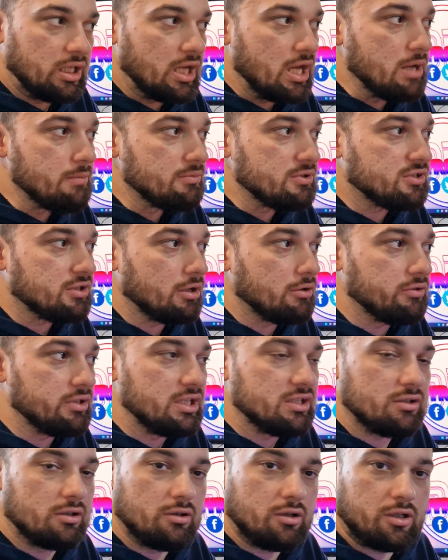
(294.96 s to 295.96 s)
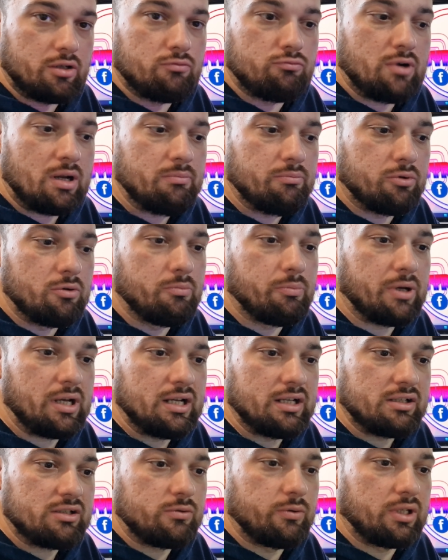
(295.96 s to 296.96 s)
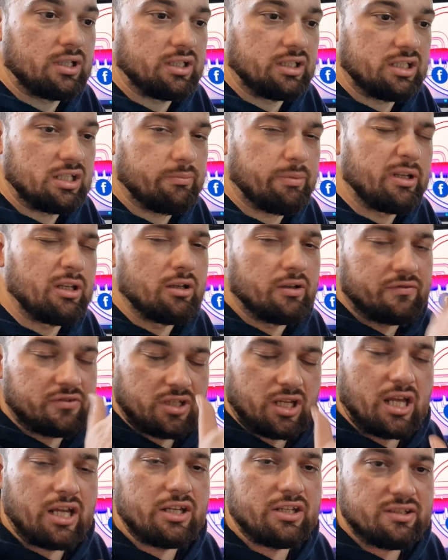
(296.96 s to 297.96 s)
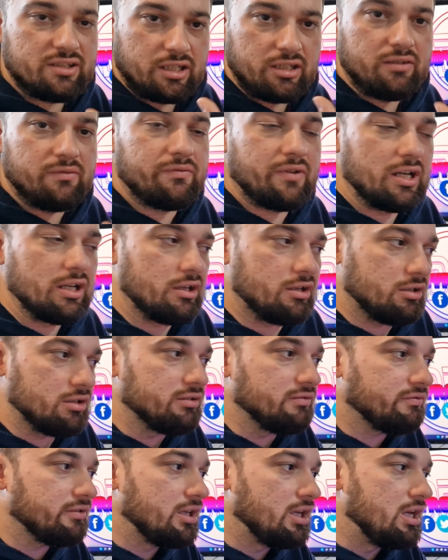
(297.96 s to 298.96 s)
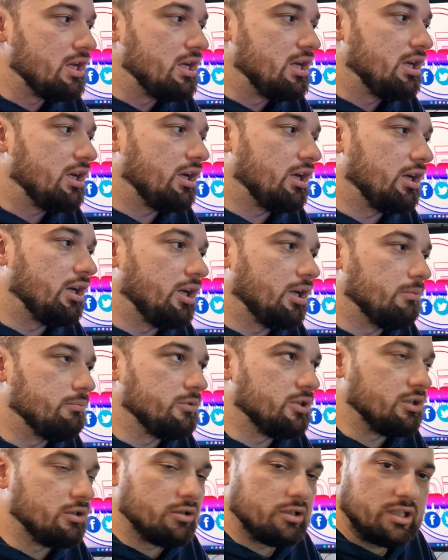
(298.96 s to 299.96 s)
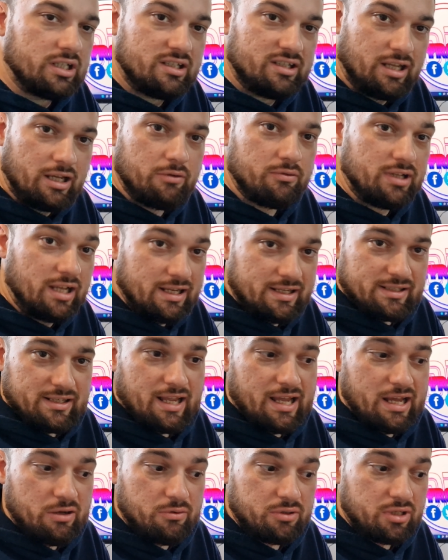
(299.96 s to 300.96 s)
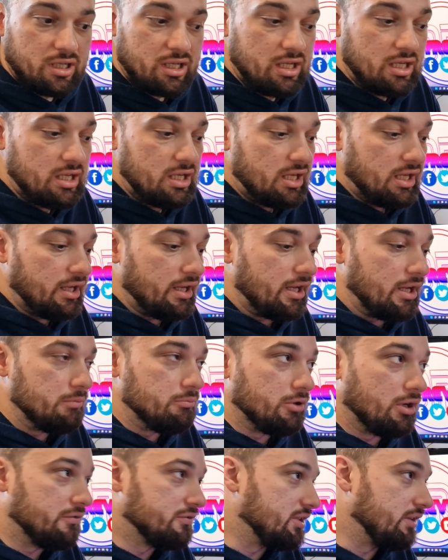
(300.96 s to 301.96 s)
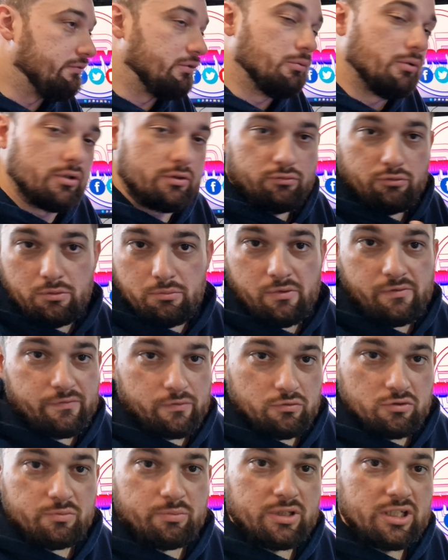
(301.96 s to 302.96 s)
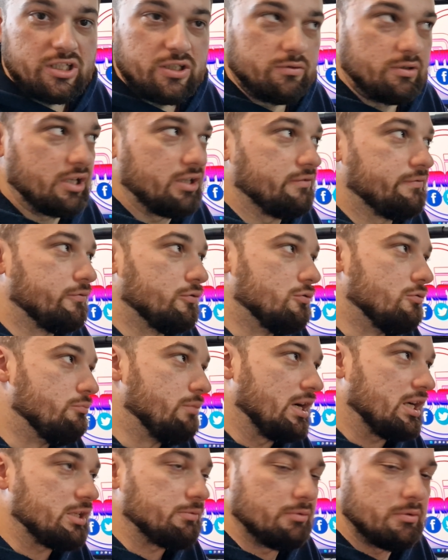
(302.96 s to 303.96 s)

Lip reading: So these aren't going to ramp up as quickly, depending obviously how you set your fan curve. They're not going to sound as loud, but obviously if you want to run them at full speed, you'll get the full maximum